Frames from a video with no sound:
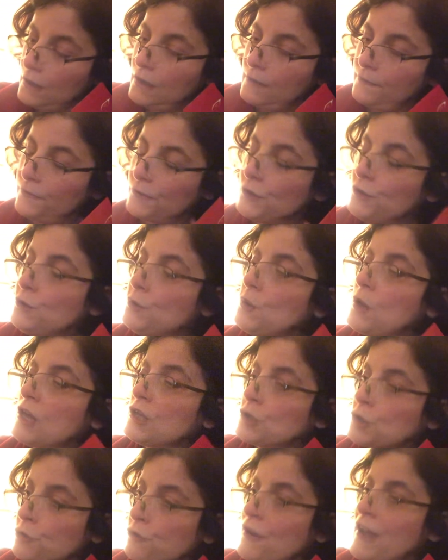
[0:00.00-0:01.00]
you
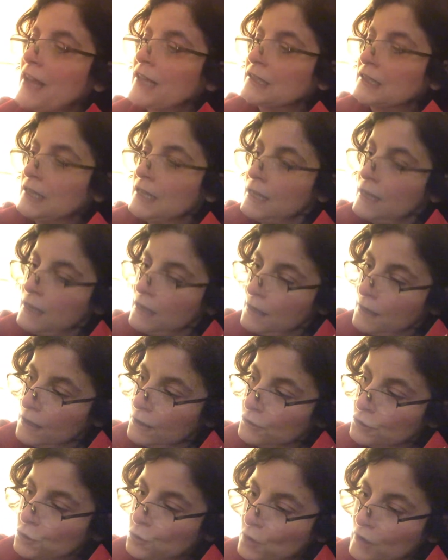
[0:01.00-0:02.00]
attract
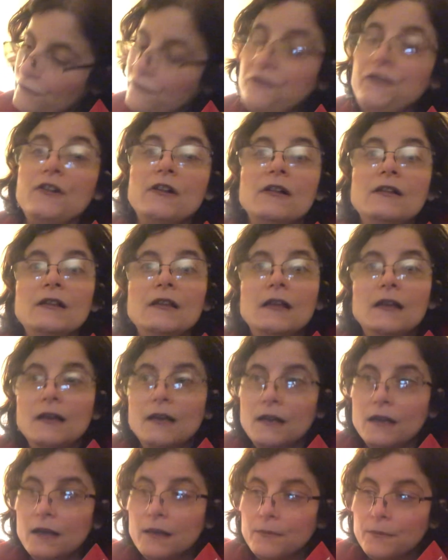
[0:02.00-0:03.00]
joyful,
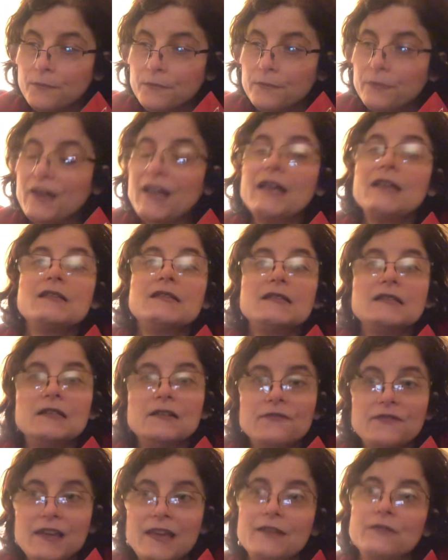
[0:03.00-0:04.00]

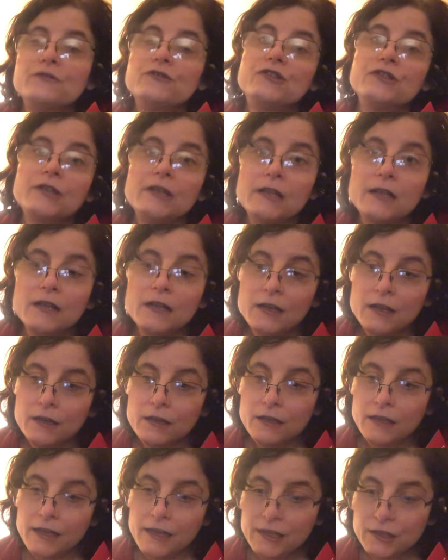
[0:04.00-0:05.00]
positive energy
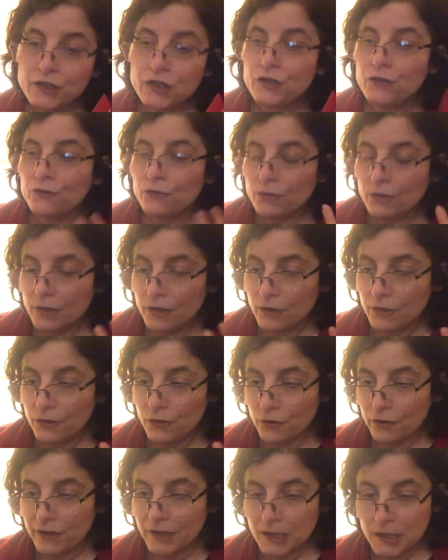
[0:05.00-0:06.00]
into
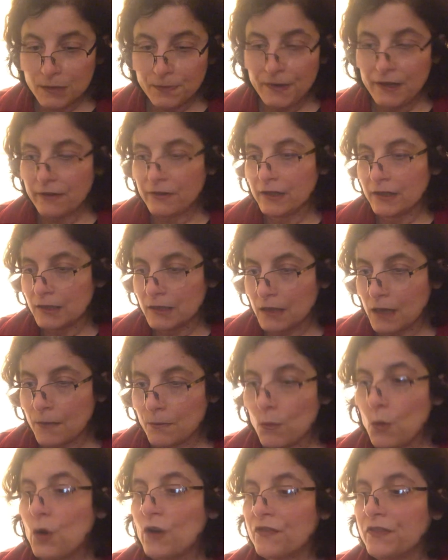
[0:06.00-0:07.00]
your experience,
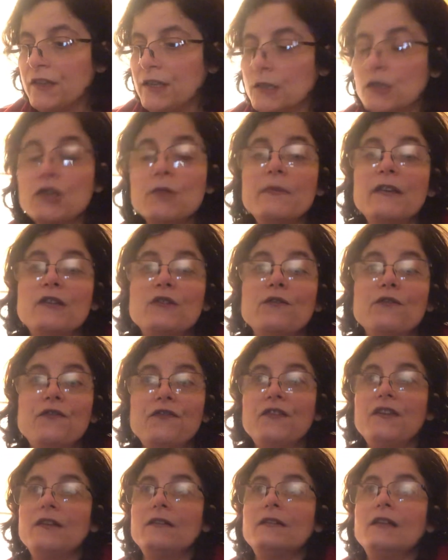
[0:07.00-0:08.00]
more things to make you
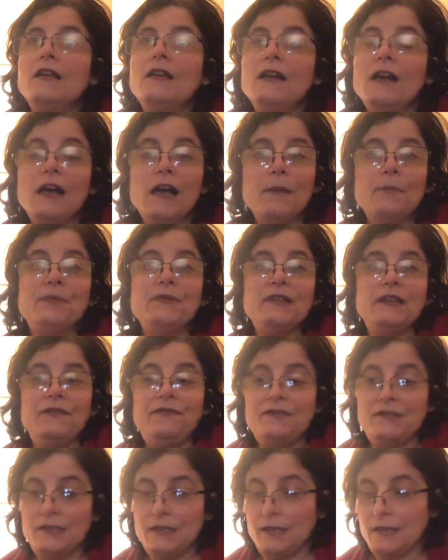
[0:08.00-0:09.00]
feel
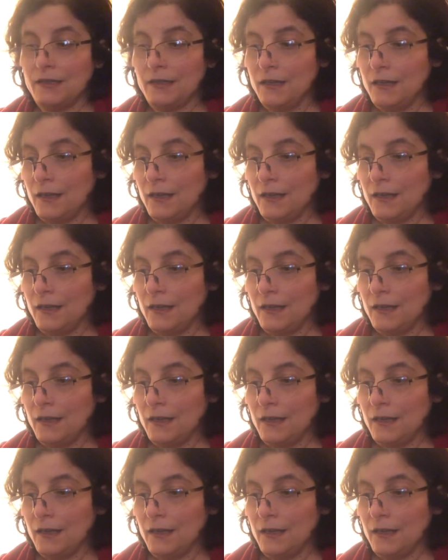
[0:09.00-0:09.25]
uplifted,